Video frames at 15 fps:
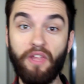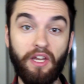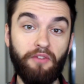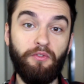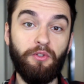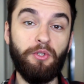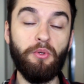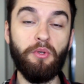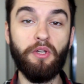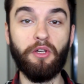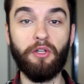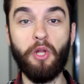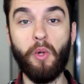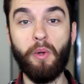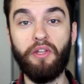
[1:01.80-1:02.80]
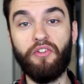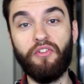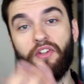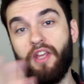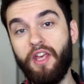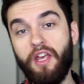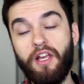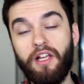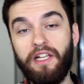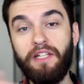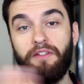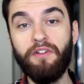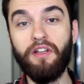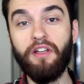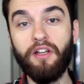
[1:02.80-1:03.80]
And if you do, you can always
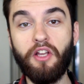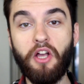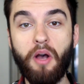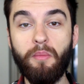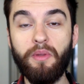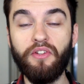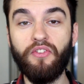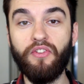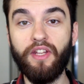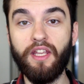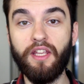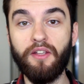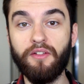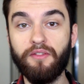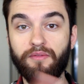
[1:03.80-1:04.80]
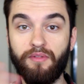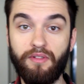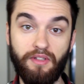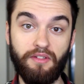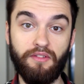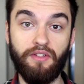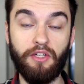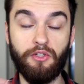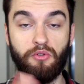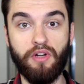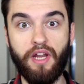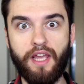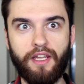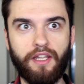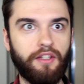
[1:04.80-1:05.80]
leave a comment saying that you
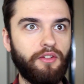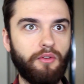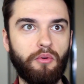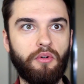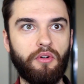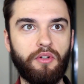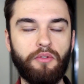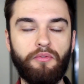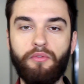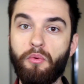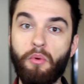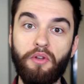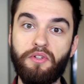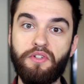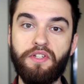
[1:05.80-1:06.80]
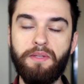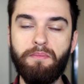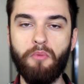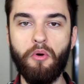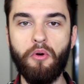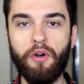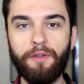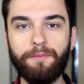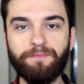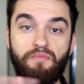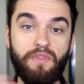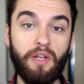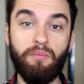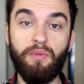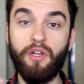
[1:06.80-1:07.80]
like it, or if you want to see more,
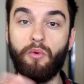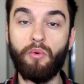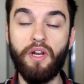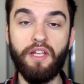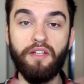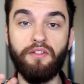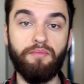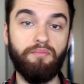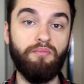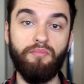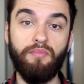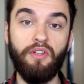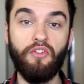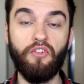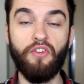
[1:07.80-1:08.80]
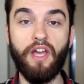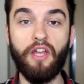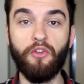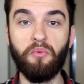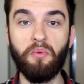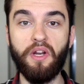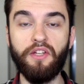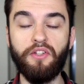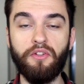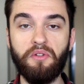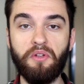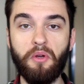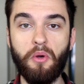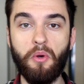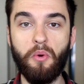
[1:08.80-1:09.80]
that'd be great. It's a nice way to
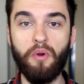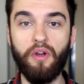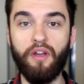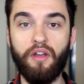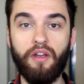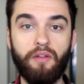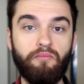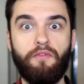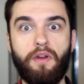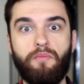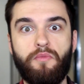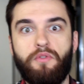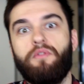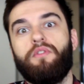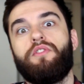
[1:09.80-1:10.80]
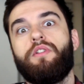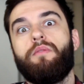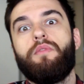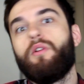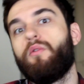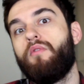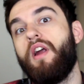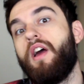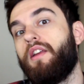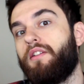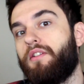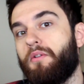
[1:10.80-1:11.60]
know if I'm doing something right